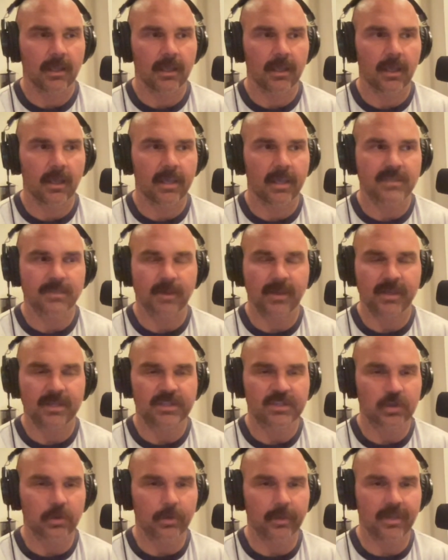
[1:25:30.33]
Has made
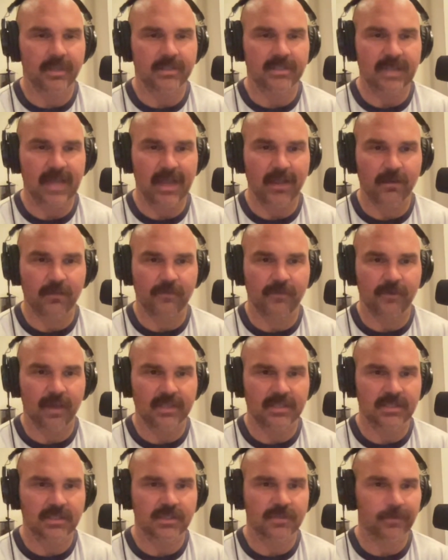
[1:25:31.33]
so many
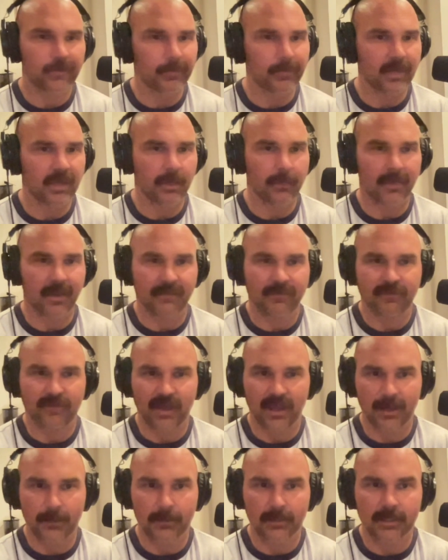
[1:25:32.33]
sacrifices for me and my
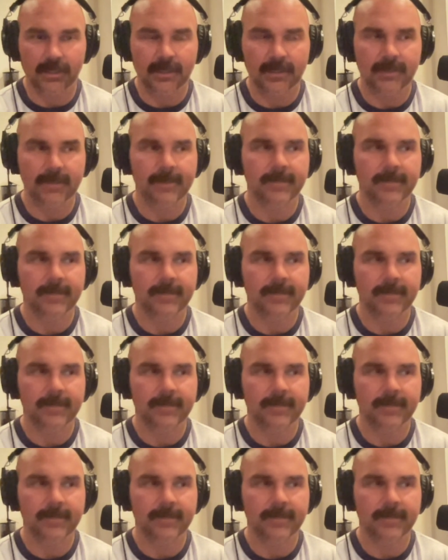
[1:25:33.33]
family.